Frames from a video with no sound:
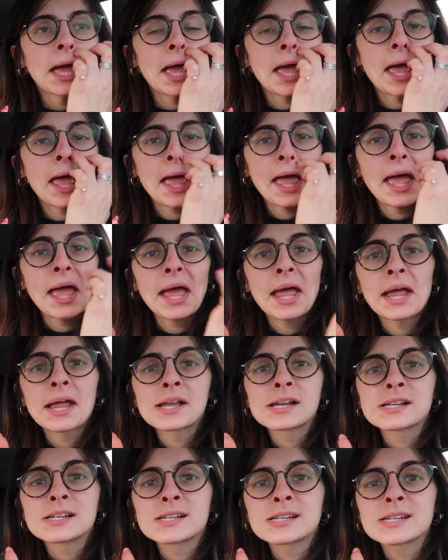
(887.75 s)

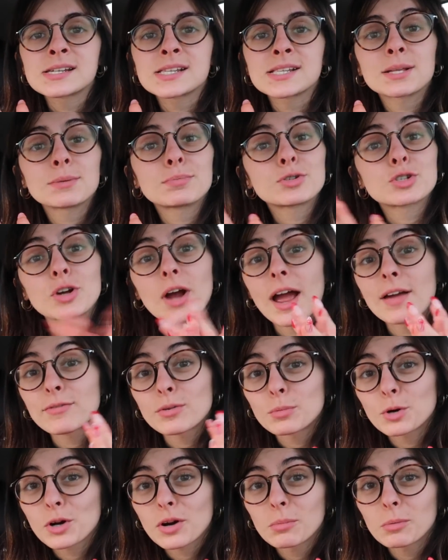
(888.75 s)
And subscribe for
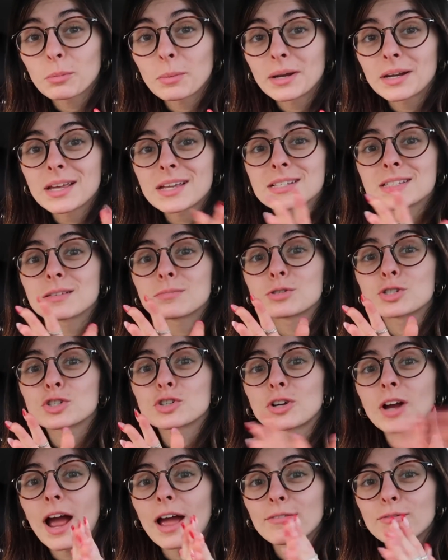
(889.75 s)
more Crumbl Monday.
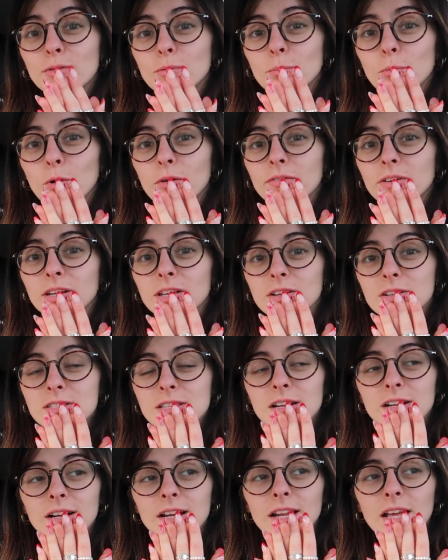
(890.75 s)
Subscribe for more videos
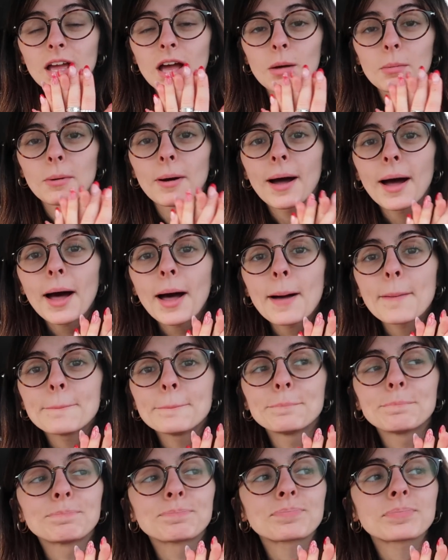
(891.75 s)
that are going to come up.
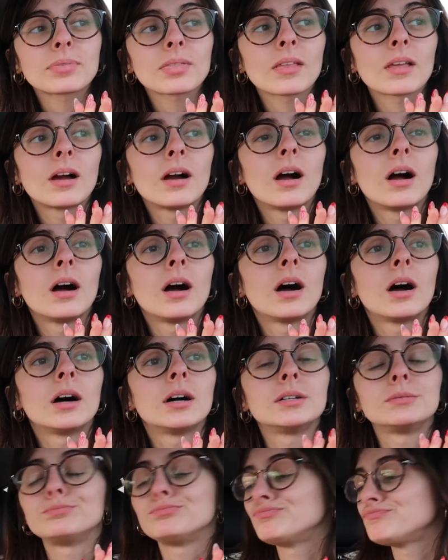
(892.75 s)

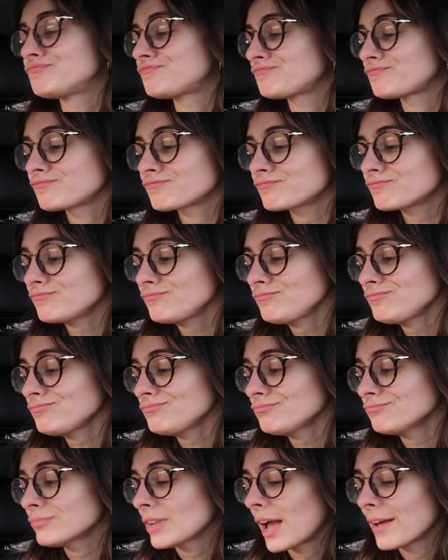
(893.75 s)
Um,
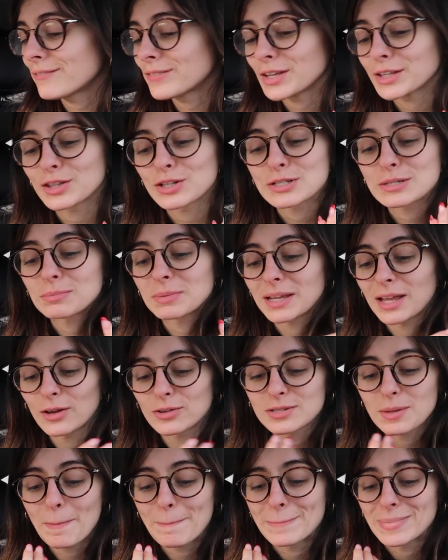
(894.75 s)
I feel like there's something
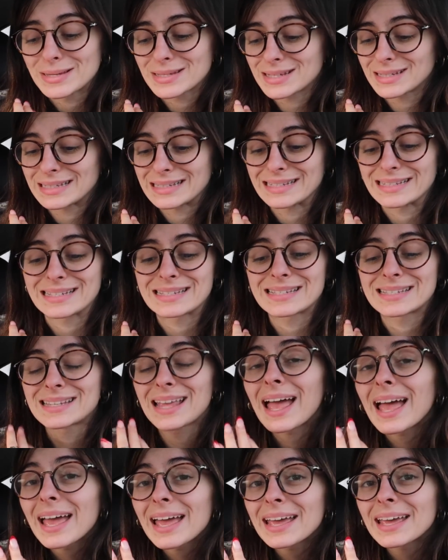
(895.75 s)
else I'm missing to
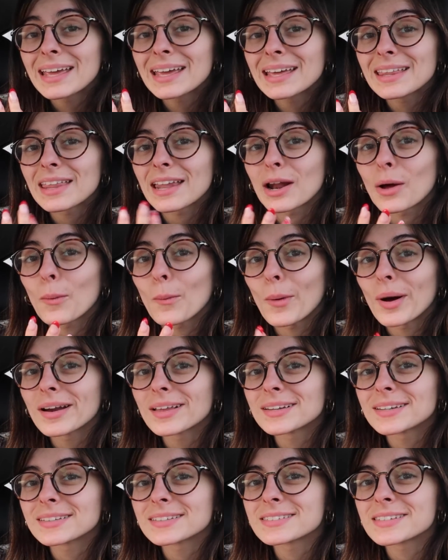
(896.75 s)
say that I
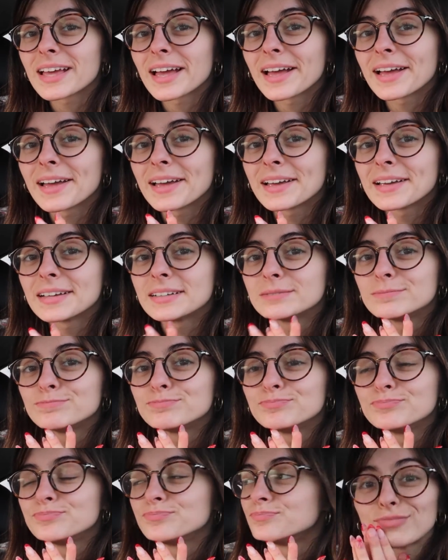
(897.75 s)
wanted to say.
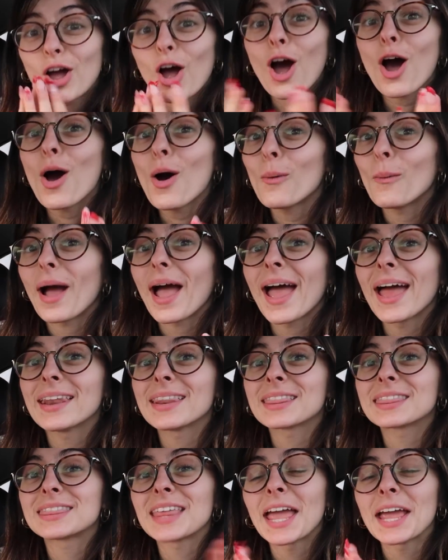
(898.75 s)
Oh,
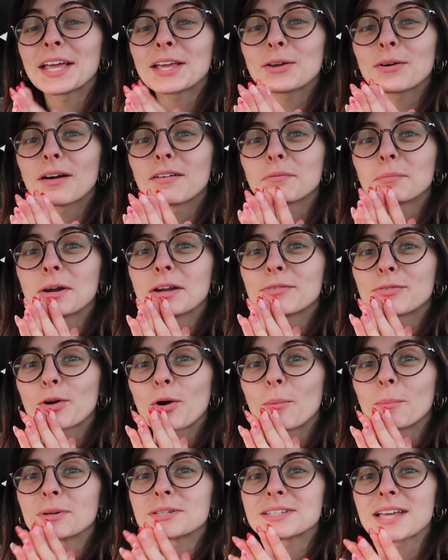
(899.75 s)
and thank you everybody for
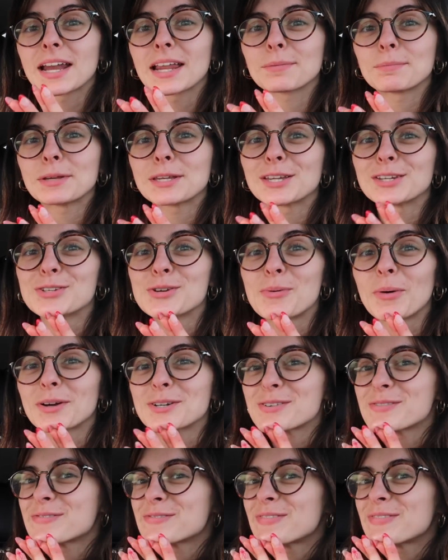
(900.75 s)
almost getting me to 200